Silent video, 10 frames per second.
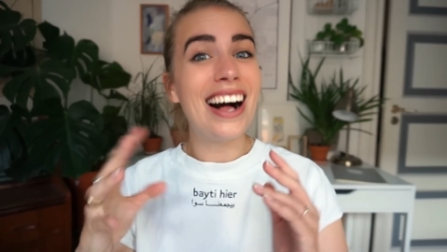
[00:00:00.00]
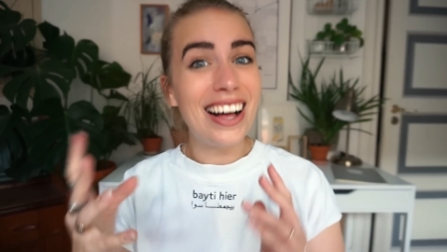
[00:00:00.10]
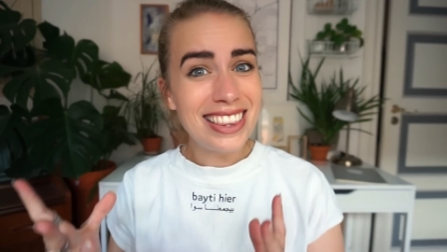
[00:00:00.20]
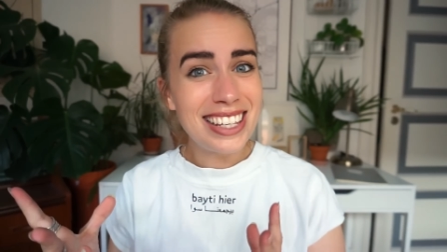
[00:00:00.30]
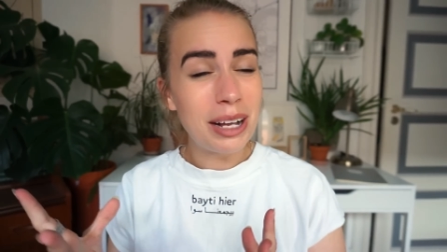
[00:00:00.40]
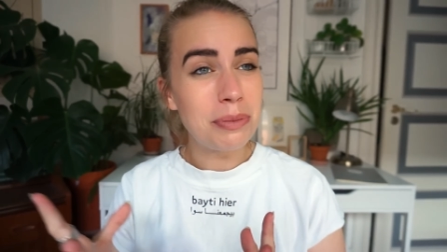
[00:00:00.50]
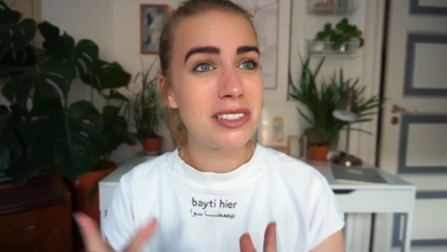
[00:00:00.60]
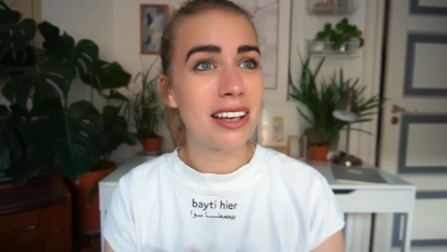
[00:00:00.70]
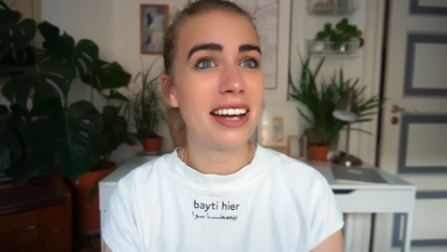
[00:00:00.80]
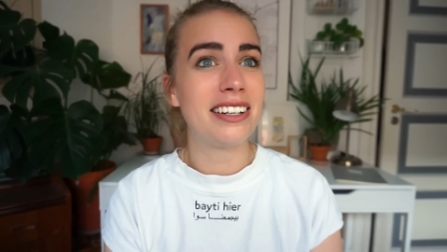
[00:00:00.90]
On the
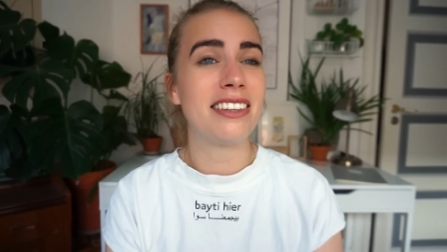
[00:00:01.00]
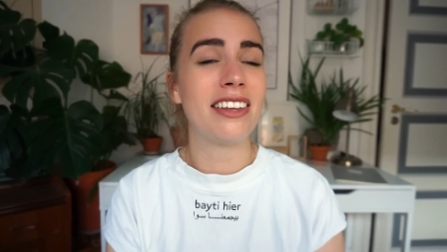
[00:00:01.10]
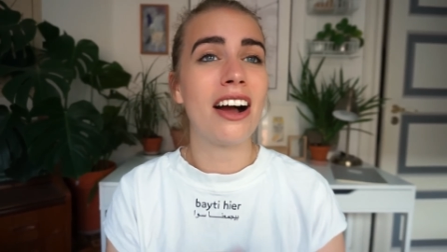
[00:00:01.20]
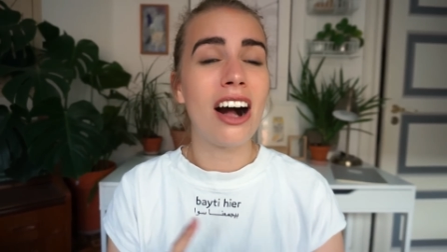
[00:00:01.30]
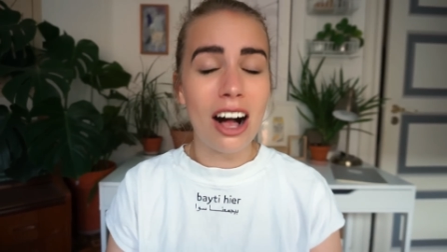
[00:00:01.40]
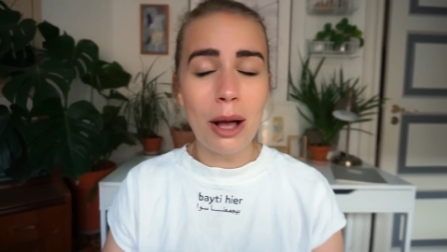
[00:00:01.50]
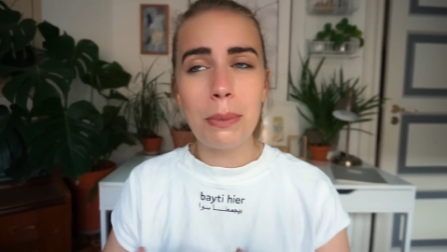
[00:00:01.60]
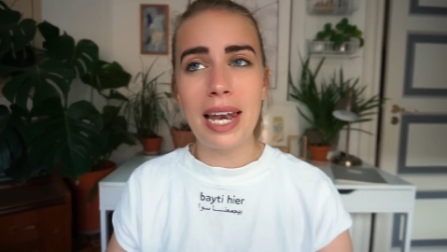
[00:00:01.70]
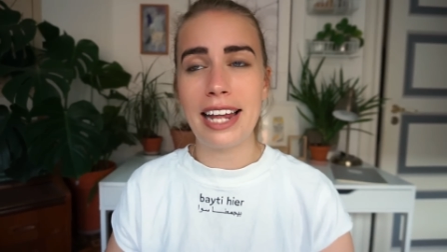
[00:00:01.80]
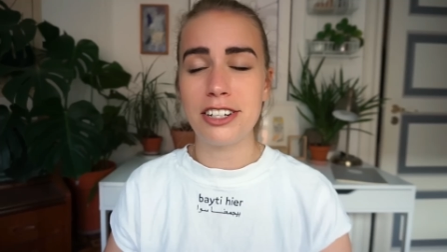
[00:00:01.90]
upside, there are
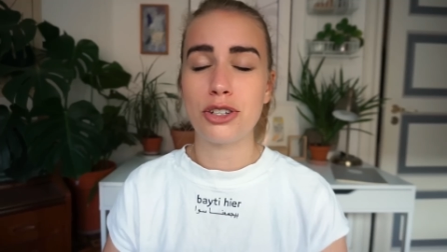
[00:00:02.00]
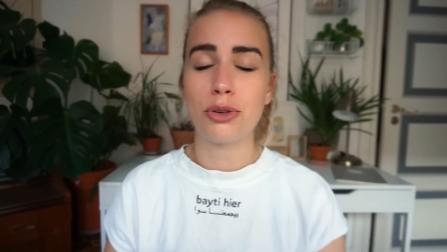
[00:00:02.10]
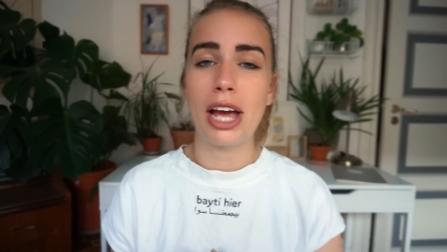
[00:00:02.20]
plant